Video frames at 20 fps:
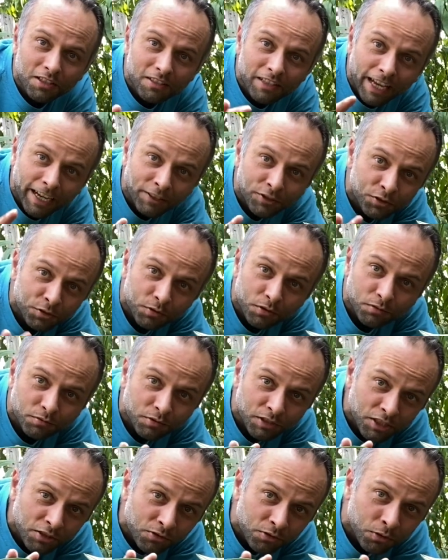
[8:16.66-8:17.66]
natural
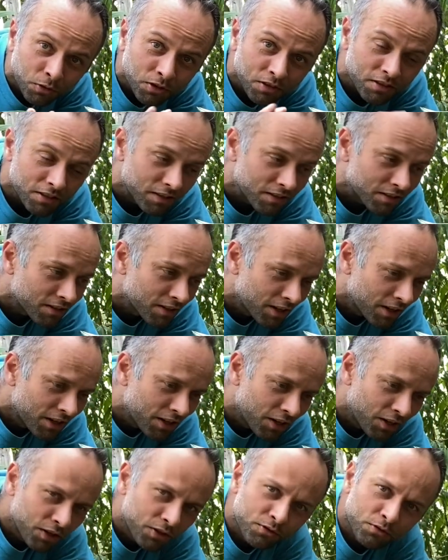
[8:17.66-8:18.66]
resources.
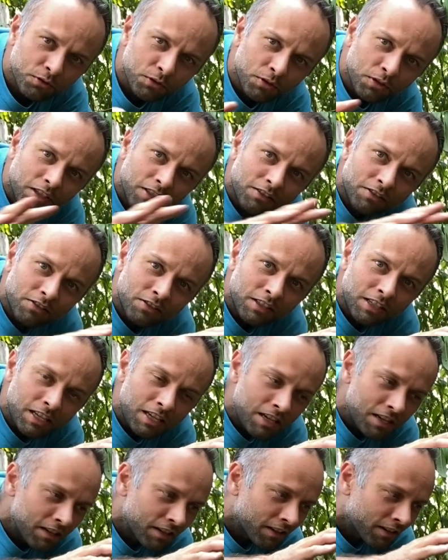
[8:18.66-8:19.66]
So you can see
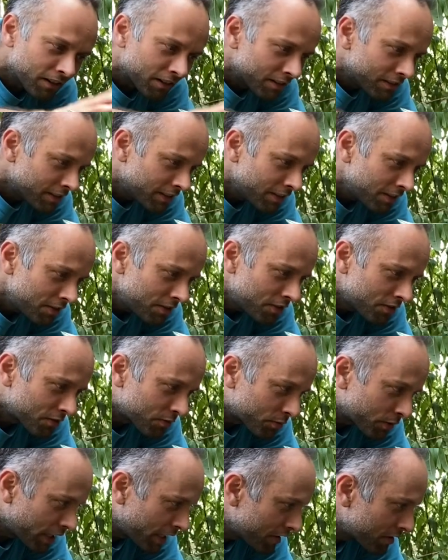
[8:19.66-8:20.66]
here in this
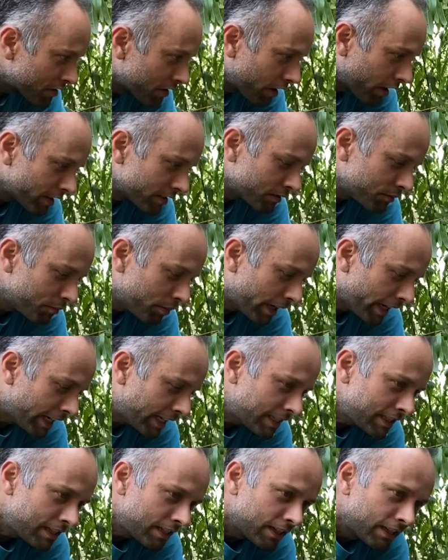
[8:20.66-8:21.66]
raised garden
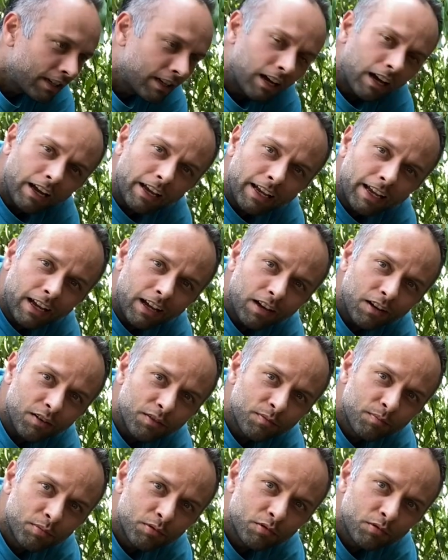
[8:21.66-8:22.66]
bed, I
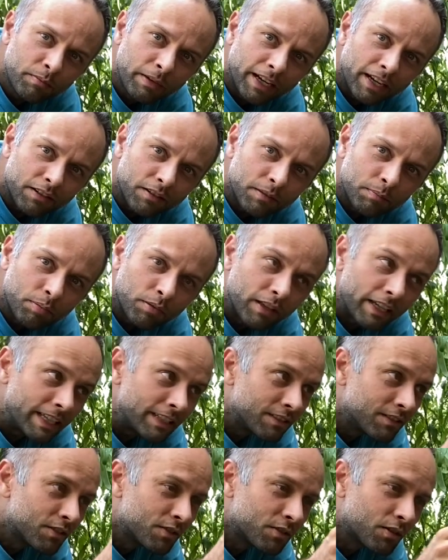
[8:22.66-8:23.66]
have blueberry
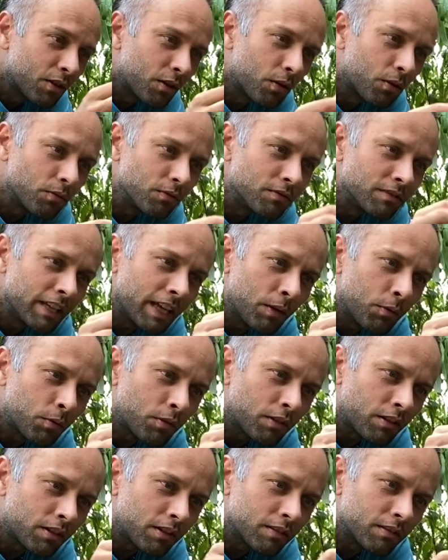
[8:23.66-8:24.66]
plants. So they
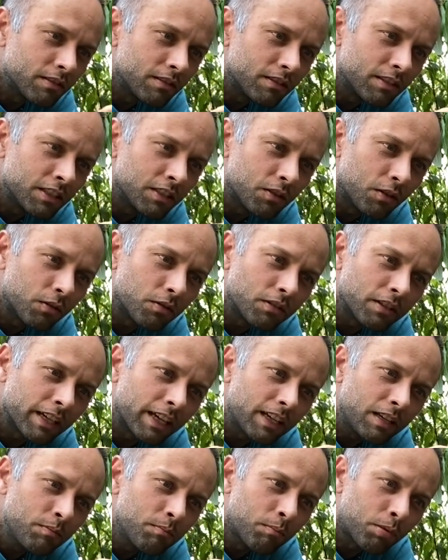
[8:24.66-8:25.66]
were, you know,
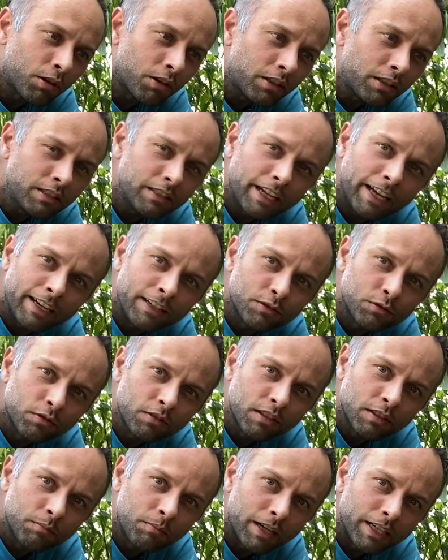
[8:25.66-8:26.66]
getting burned
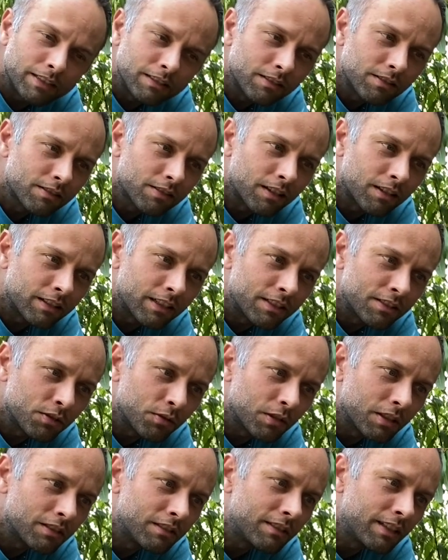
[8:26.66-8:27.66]
actually by the sun. As you
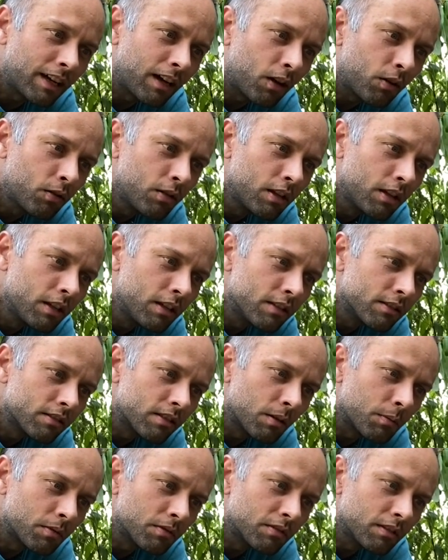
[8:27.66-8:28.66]
can tell,
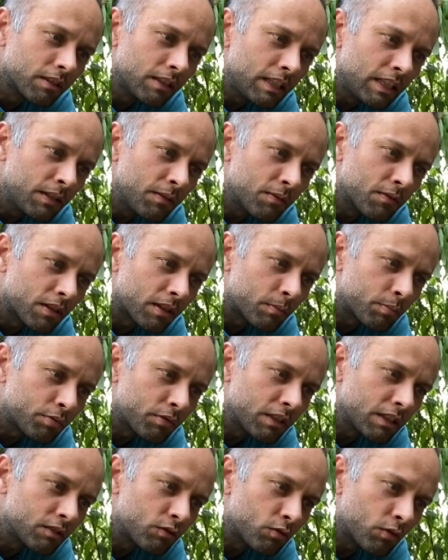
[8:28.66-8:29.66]
some of the leaves are
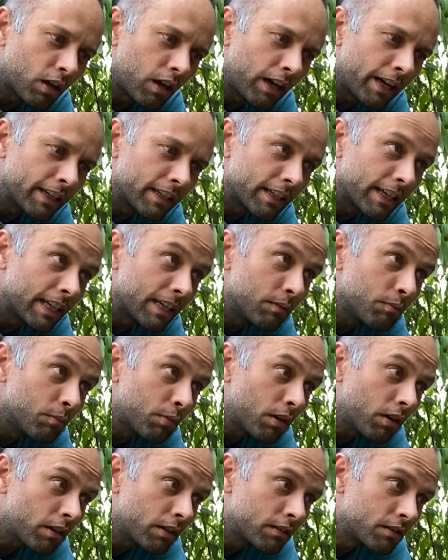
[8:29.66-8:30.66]
pretty dry, getting
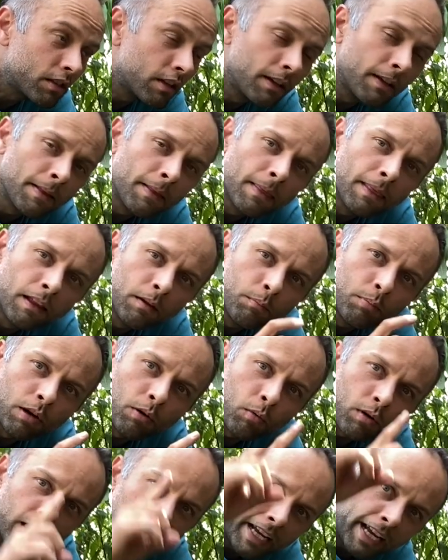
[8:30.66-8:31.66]
burned. But
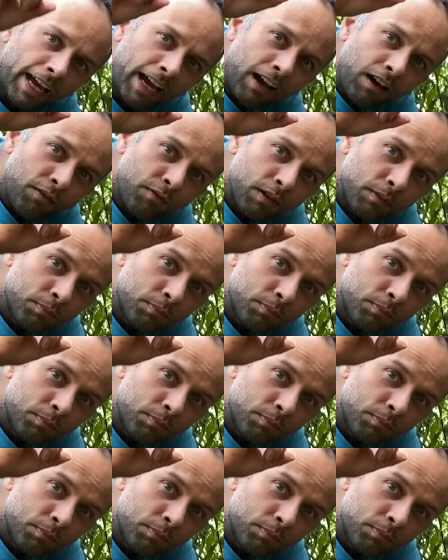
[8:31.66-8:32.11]
what I have up